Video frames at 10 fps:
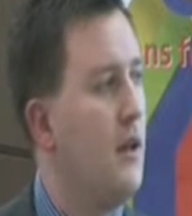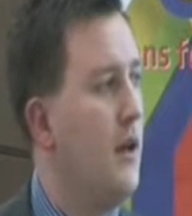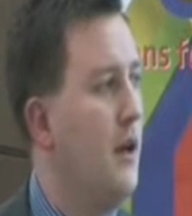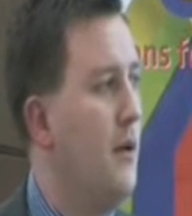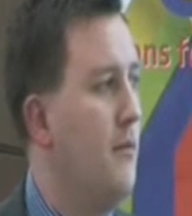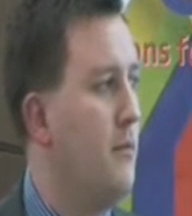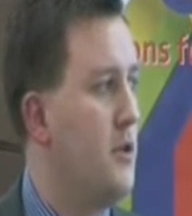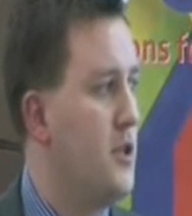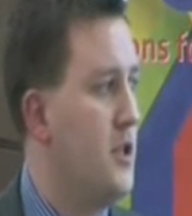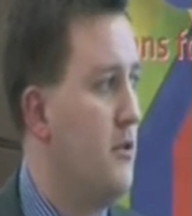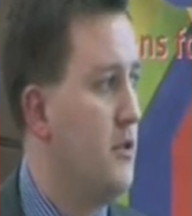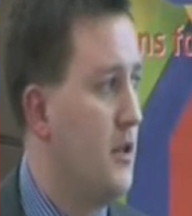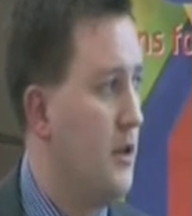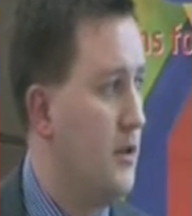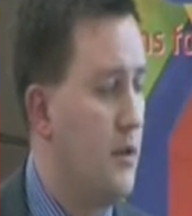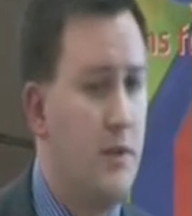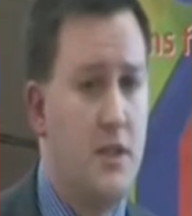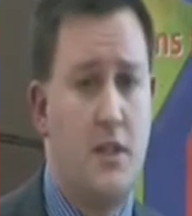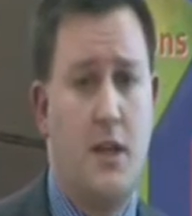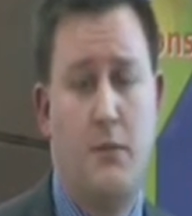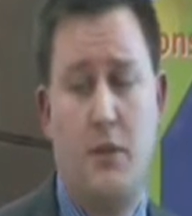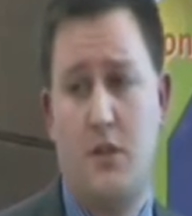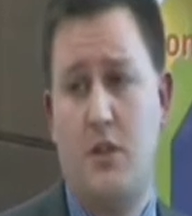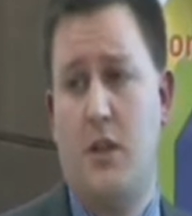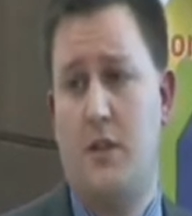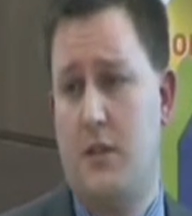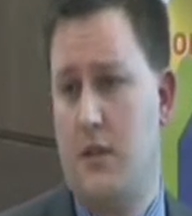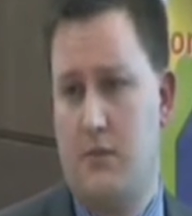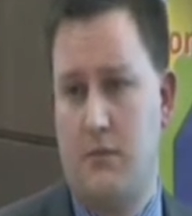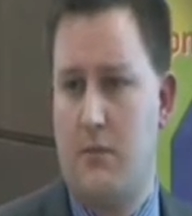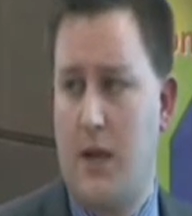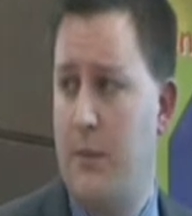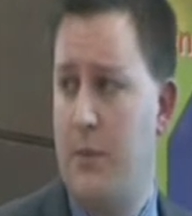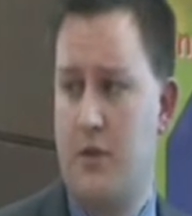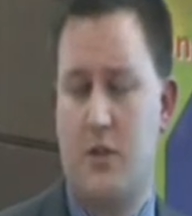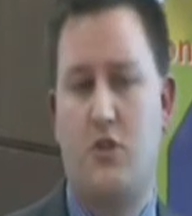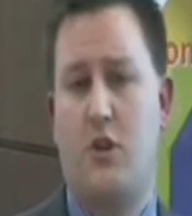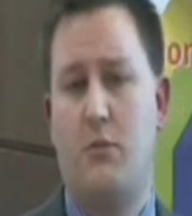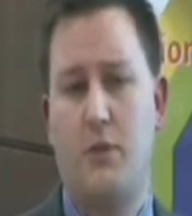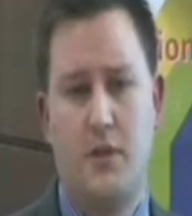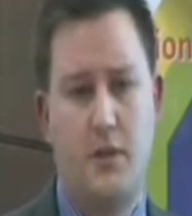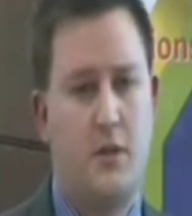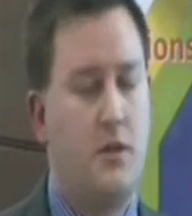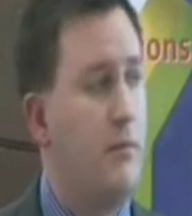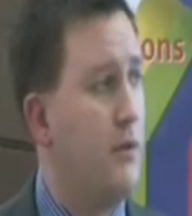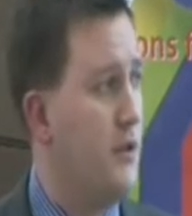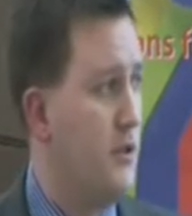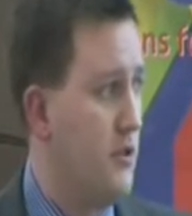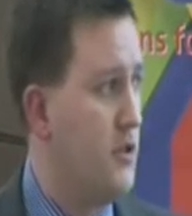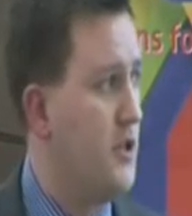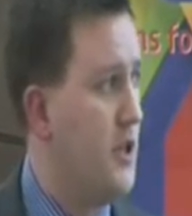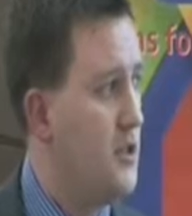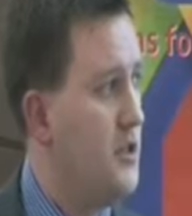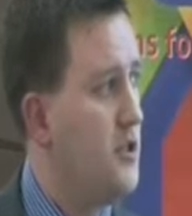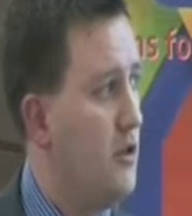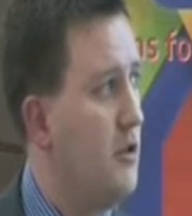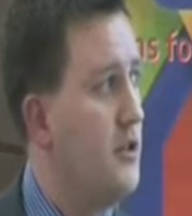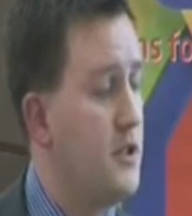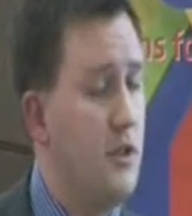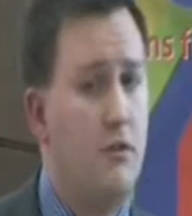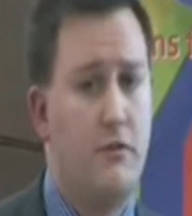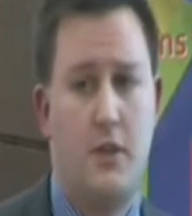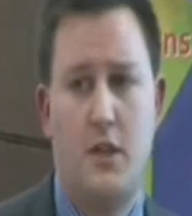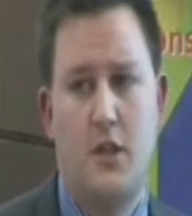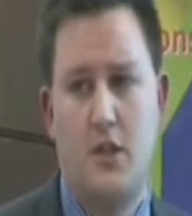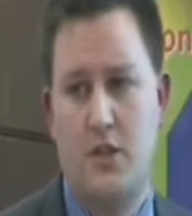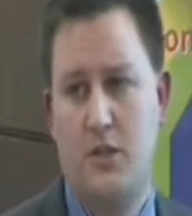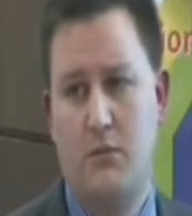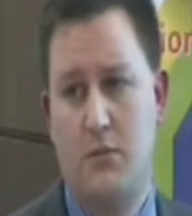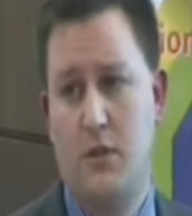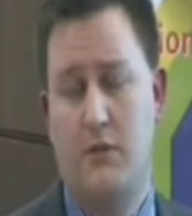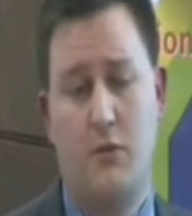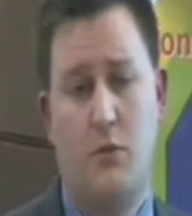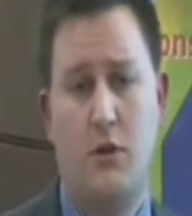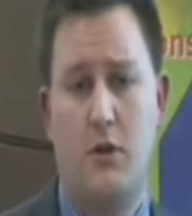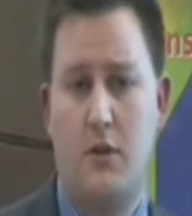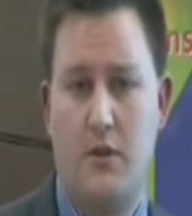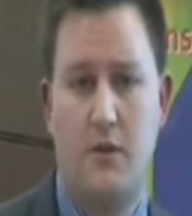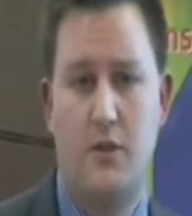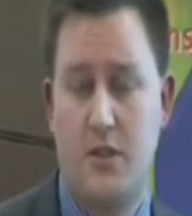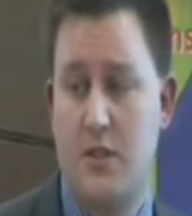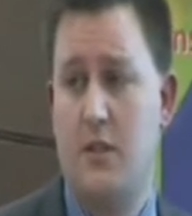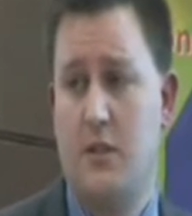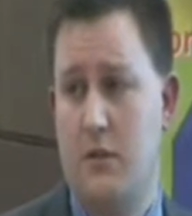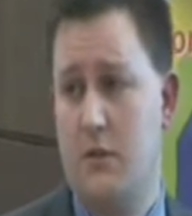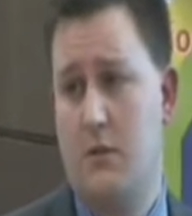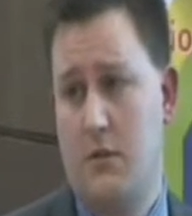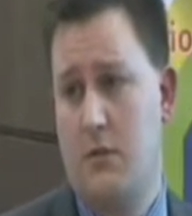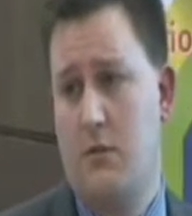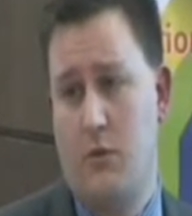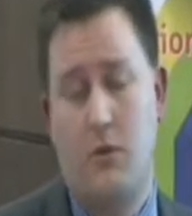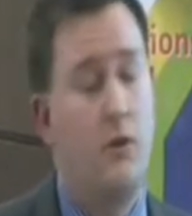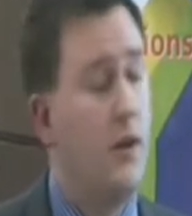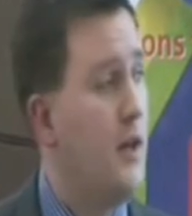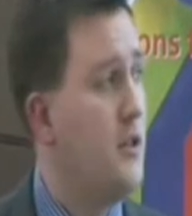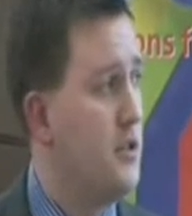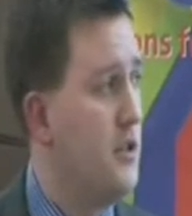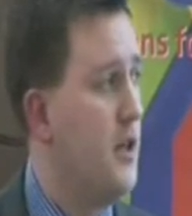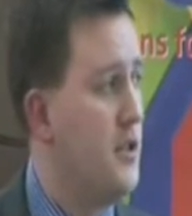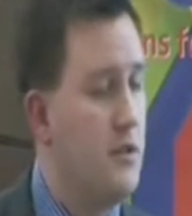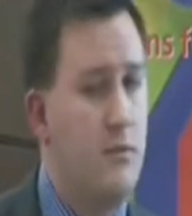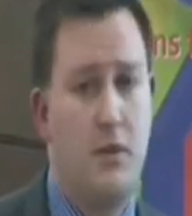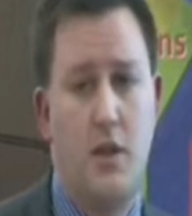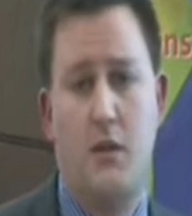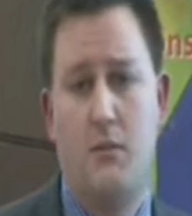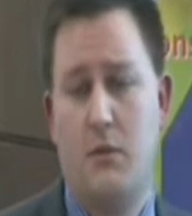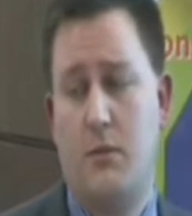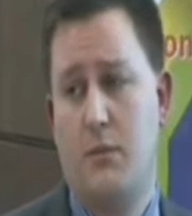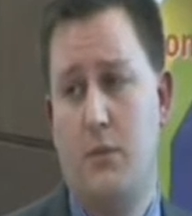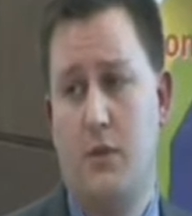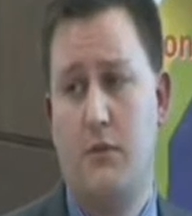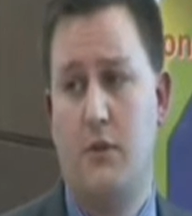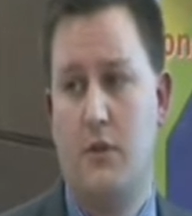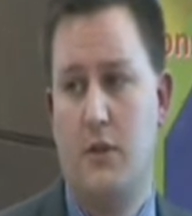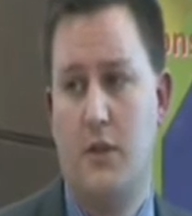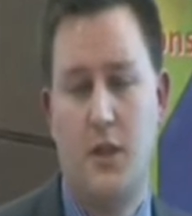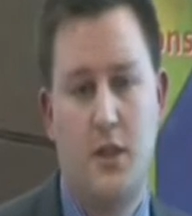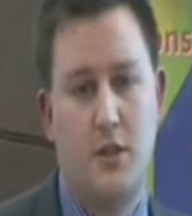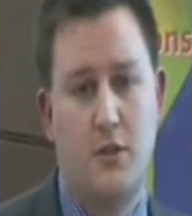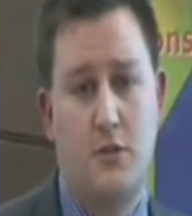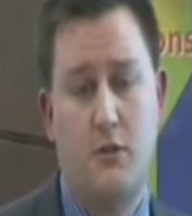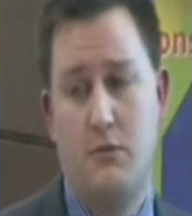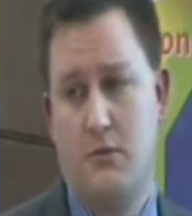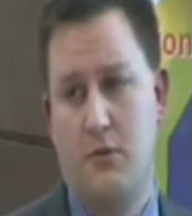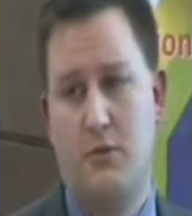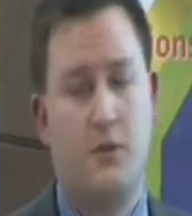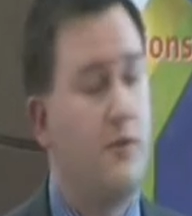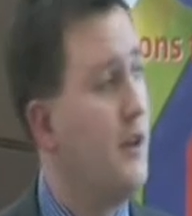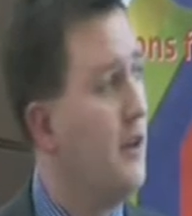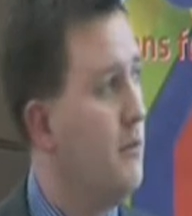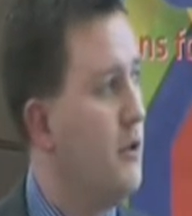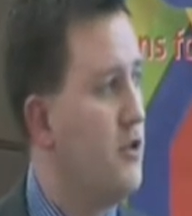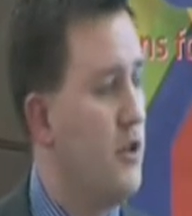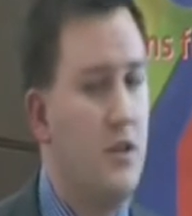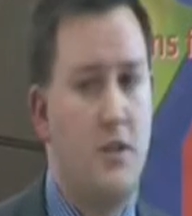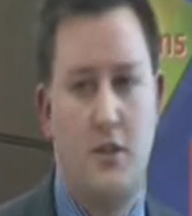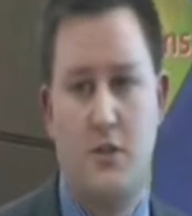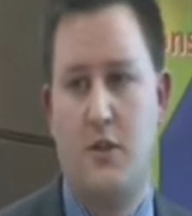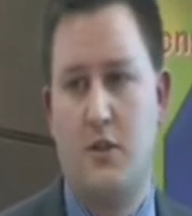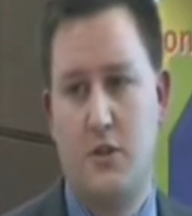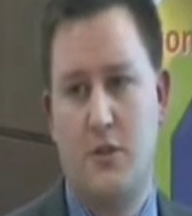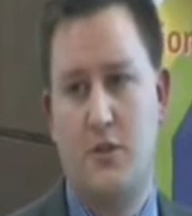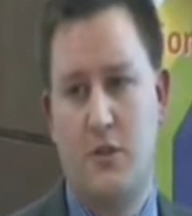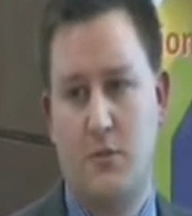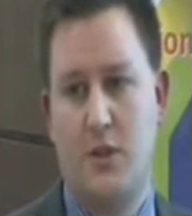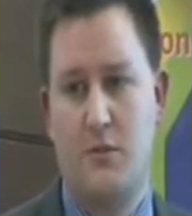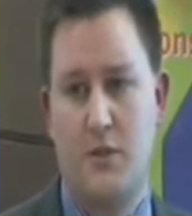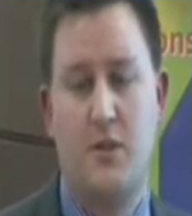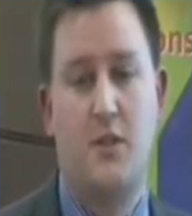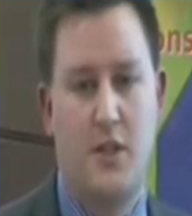but she was a big skeptic. She let it happen as a trial basis, but until she actually saw it herself, she didn't believe it would work. And then just seeing it with her own eyes, she actually became a big believer in it. So don't just forget about trying to engage your clinicians. Sometimes it is